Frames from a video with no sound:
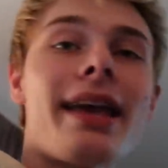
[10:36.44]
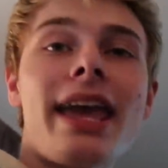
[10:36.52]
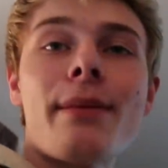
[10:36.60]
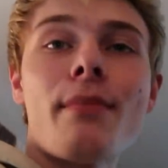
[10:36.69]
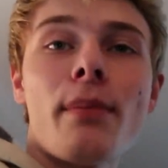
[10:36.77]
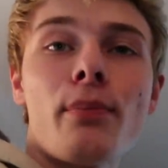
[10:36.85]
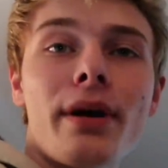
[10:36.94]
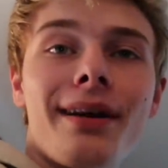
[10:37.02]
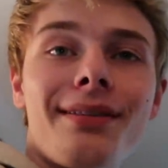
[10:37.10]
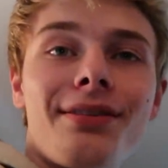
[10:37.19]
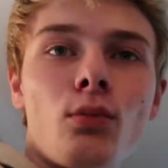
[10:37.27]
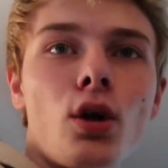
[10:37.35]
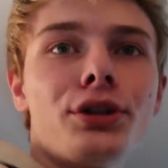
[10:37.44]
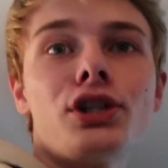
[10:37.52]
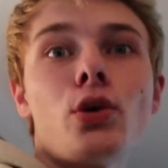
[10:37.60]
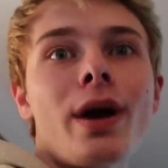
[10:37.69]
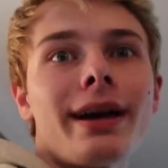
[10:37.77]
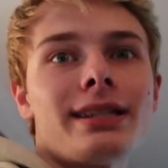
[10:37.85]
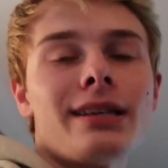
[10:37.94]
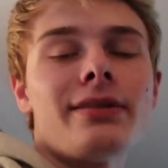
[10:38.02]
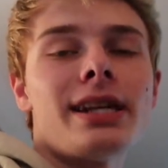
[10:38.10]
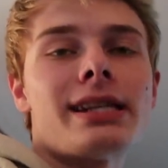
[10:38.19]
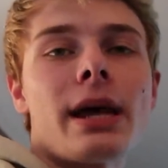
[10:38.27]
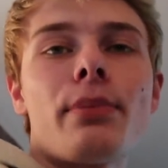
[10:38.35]
I came up with. Well, two
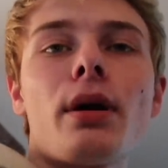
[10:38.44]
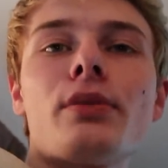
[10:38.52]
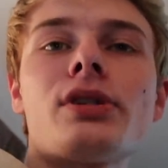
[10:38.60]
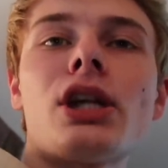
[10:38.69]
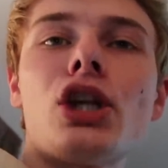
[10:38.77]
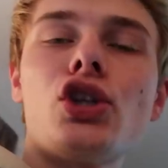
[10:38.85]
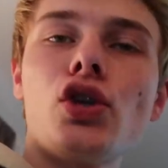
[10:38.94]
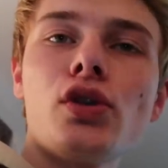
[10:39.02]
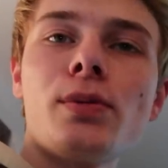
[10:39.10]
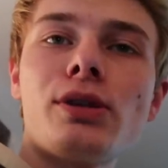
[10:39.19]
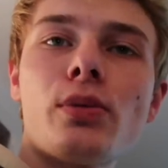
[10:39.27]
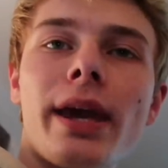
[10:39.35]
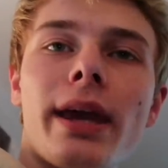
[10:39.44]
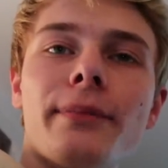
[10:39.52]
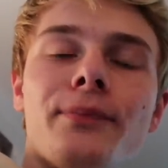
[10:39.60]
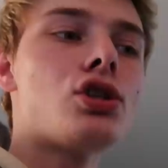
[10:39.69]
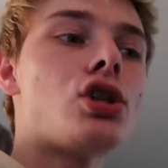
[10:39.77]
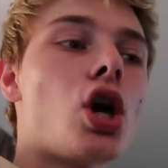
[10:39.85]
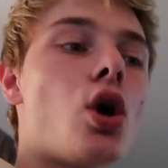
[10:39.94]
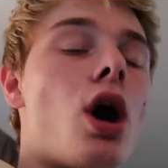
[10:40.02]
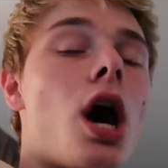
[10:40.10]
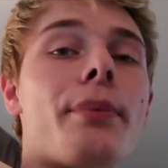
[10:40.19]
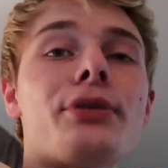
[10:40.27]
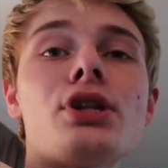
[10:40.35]
activities that Barbara's gonna choose between. So
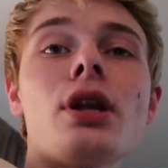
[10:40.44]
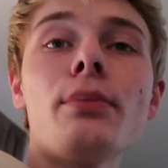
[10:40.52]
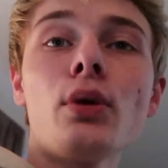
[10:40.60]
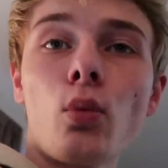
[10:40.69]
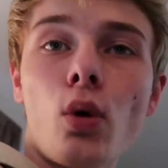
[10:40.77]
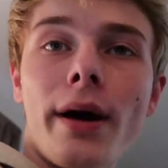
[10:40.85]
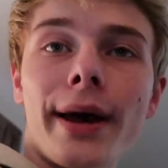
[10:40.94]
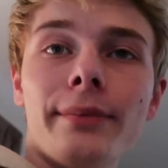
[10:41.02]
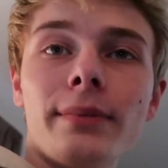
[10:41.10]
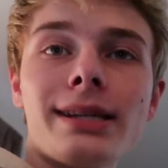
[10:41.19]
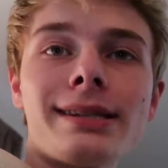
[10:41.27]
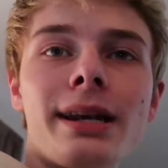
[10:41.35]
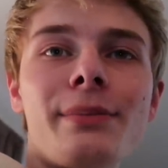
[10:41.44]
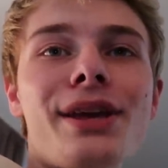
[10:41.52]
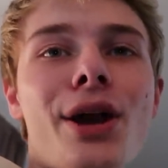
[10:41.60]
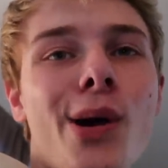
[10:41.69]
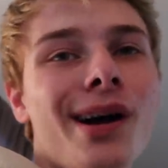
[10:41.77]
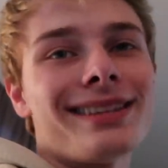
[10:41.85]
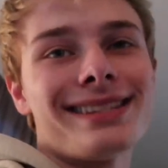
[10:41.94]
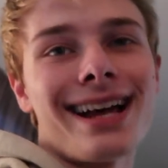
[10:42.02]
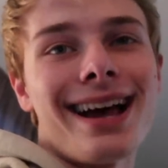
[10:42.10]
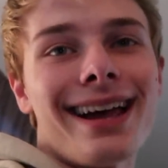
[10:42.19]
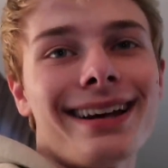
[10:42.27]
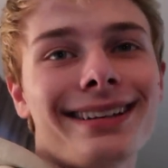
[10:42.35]
option number one is gonna be go
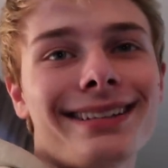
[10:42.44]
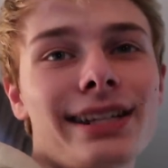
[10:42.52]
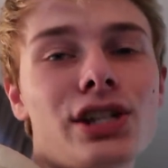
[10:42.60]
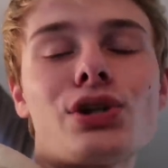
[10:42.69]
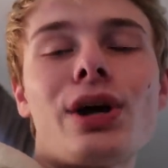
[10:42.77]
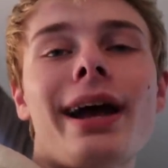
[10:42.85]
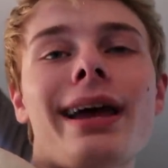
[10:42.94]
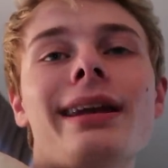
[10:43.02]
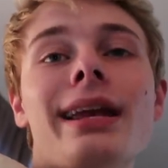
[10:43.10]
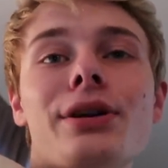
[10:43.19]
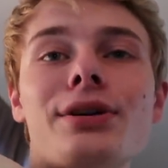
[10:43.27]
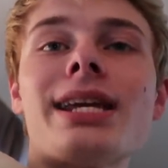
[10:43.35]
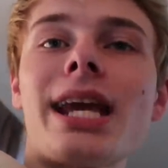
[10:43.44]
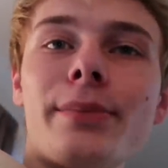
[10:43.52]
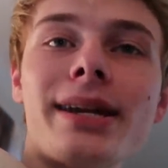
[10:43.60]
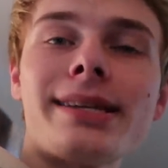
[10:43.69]
outside and try and entertain